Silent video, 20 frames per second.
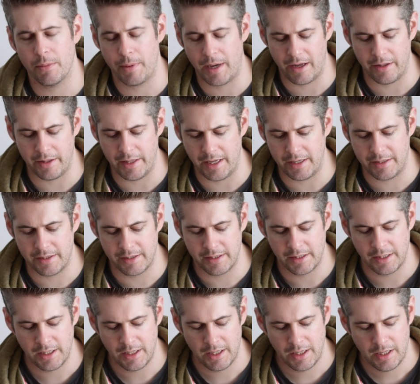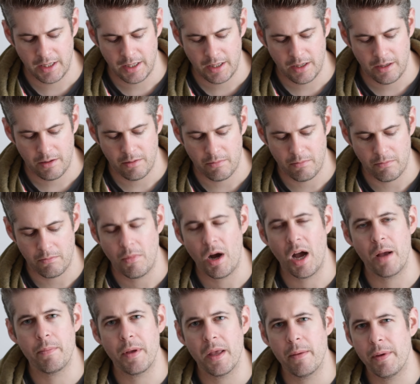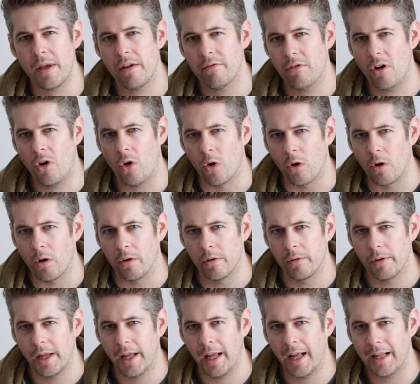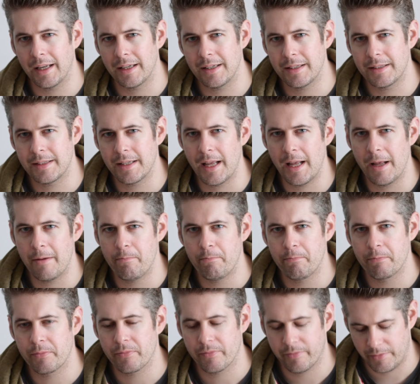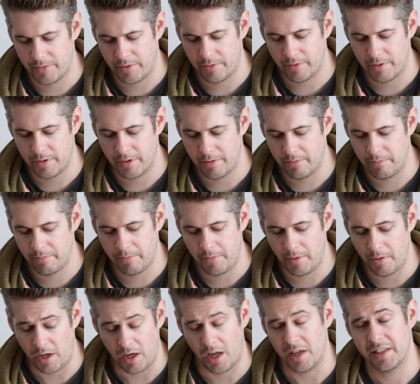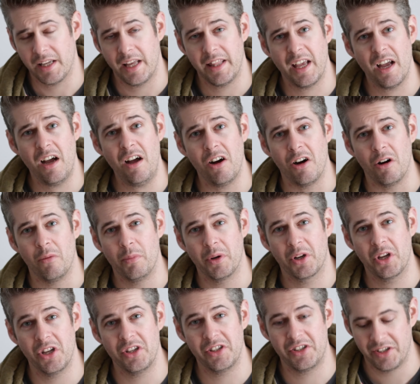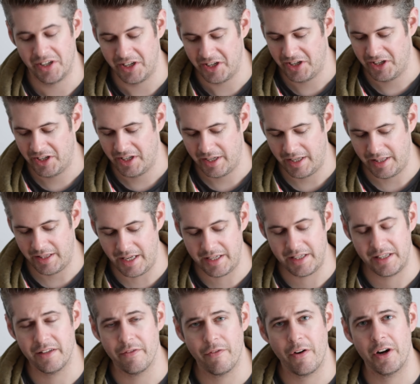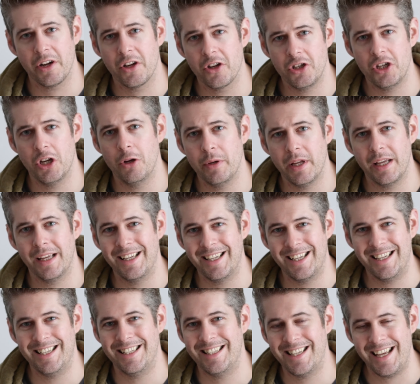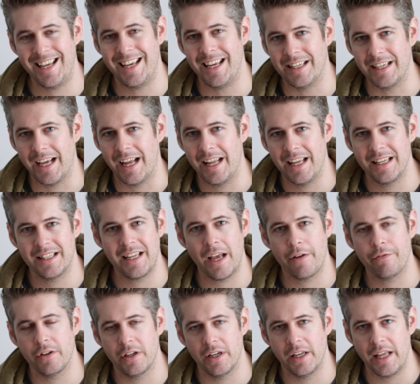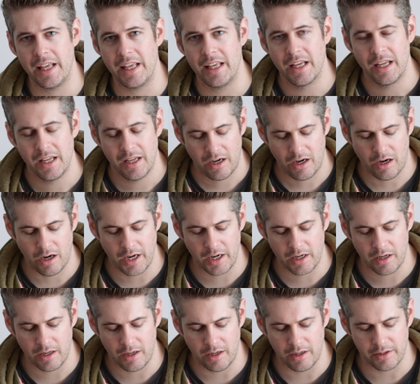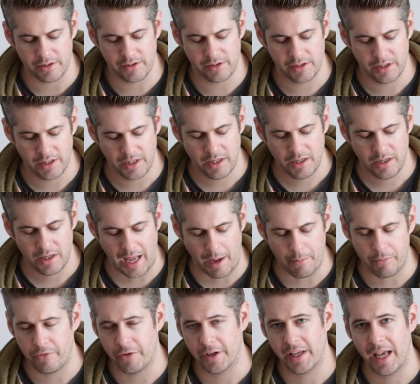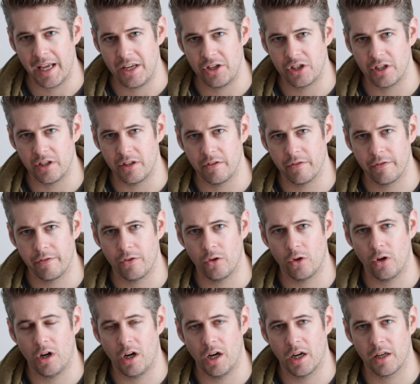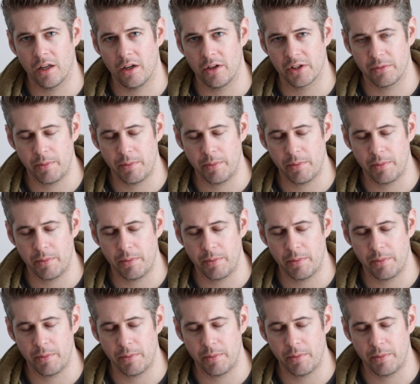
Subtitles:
about this might be a bit wrong. And I'd like to say they are, because this is a very good unit indeed. And it is definitely high class amplification for high class